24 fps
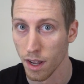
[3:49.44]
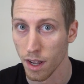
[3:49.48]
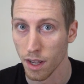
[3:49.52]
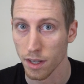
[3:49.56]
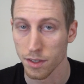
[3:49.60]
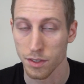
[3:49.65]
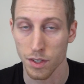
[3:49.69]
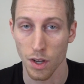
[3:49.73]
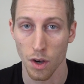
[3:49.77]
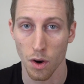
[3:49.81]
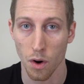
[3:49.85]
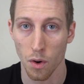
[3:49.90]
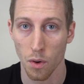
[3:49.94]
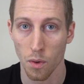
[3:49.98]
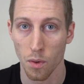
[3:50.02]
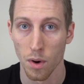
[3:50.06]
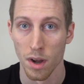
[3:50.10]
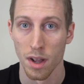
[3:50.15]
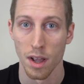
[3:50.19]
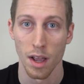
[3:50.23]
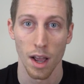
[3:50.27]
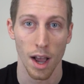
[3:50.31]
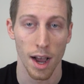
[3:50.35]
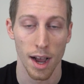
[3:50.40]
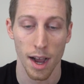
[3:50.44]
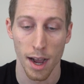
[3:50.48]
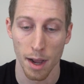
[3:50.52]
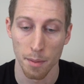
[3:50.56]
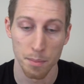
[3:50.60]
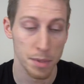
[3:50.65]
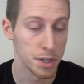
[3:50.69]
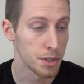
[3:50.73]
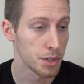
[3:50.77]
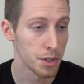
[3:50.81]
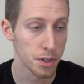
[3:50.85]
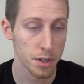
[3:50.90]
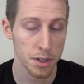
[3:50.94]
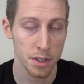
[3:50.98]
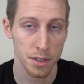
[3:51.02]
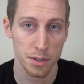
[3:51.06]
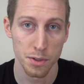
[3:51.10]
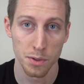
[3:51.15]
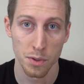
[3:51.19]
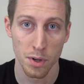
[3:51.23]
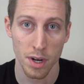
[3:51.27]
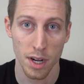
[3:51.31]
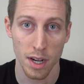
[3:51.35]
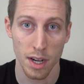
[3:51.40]
So be sure
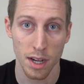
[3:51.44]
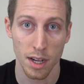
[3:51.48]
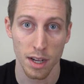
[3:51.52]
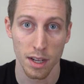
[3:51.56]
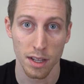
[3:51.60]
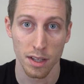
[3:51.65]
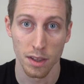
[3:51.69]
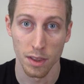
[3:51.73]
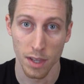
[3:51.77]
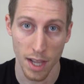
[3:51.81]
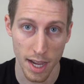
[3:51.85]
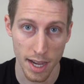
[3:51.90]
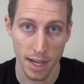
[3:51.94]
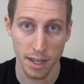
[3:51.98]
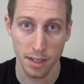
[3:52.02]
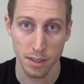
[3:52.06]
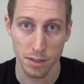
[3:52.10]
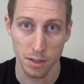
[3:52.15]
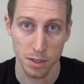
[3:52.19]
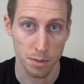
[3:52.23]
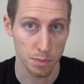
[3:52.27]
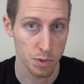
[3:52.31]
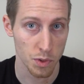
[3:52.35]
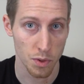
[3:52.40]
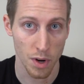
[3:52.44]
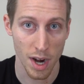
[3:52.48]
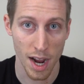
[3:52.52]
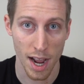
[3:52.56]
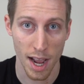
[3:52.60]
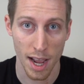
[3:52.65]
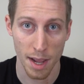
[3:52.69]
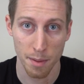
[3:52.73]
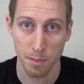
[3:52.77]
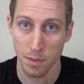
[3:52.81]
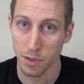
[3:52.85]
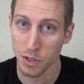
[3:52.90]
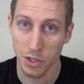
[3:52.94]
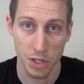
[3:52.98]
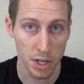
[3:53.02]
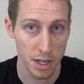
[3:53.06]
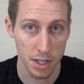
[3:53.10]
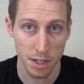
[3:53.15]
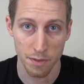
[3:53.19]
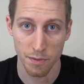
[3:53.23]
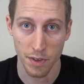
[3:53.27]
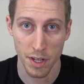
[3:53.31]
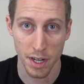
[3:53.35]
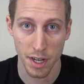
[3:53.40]
to subscribe, and share
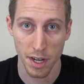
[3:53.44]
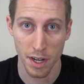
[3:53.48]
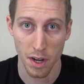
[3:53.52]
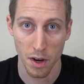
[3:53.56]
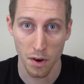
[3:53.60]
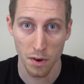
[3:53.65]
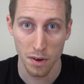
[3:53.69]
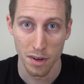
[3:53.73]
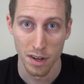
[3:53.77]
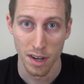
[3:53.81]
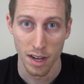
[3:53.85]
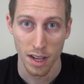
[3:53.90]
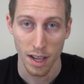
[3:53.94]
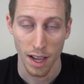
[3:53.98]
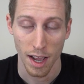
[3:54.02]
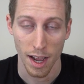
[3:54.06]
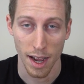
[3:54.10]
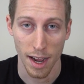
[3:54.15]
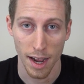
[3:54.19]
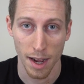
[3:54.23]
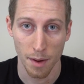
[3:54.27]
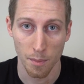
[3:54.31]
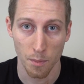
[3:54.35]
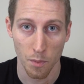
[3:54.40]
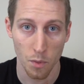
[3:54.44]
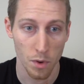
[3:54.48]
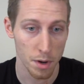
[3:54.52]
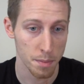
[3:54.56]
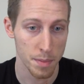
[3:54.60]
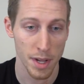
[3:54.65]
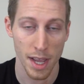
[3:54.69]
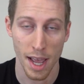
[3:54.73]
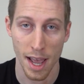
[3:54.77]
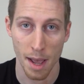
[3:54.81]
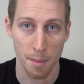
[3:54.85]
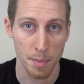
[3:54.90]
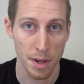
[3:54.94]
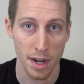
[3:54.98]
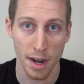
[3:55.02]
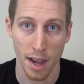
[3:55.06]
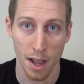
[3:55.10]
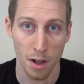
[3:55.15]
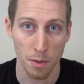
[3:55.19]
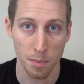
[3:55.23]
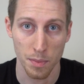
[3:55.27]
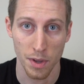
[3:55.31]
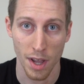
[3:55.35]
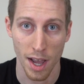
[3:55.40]
the video. We'd be happy to
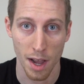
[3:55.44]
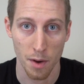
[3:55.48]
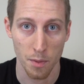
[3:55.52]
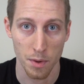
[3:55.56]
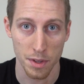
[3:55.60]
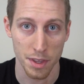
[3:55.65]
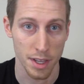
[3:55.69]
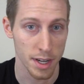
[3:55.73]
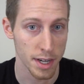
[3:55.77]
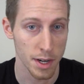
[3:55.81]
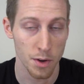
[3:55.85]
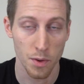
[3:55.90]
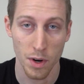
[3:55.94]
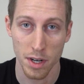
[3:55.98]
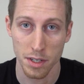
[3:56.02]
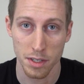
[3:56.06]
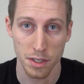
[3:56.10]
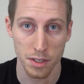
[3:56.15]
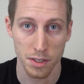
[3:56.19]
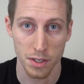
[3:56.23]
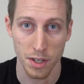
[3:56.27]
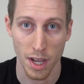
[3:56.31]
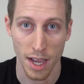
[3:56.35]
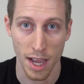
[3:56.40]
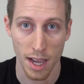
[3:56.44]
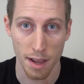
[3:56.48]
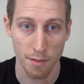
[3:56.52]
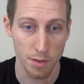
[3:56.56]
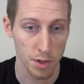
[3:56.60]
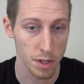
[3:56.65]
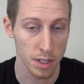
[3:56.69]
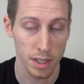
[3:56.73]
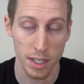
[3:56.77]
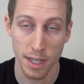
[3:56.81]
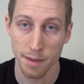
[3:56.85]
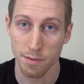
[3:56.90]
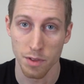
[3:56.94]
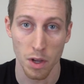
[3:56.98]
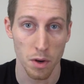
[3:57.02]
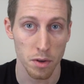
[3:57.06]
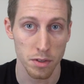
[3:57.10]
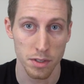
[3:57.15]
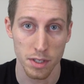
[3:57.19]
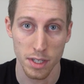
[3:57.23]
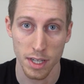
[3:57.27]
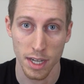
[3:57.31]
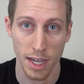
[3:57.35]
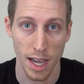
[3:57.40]
help you out with any questions you have. You can leave
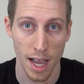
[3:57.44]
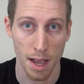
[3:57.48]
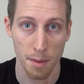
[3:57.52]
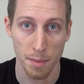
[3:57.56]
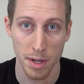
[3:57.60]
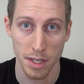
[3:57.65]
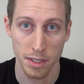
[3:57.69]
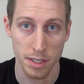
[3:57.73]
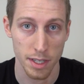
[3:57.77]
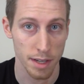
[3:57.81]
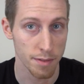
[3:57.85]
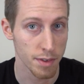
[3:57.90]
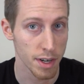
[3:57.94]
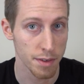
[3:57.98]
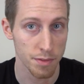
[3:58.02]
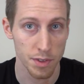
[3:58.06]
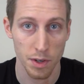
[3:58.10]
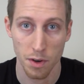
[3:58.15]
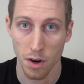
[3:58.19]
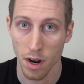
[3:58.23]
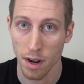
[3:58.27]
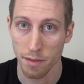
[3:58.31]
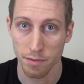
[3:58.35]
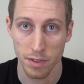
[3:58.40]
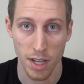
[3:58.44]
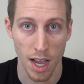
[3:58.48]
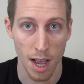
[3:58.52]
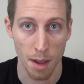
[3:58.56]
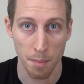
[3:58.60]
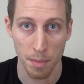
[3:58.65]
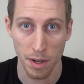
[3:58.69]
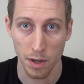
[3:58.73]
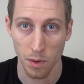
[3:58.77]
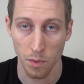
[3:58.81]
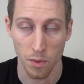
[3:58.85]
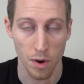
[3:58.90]
those in the comments, even if they're off topic.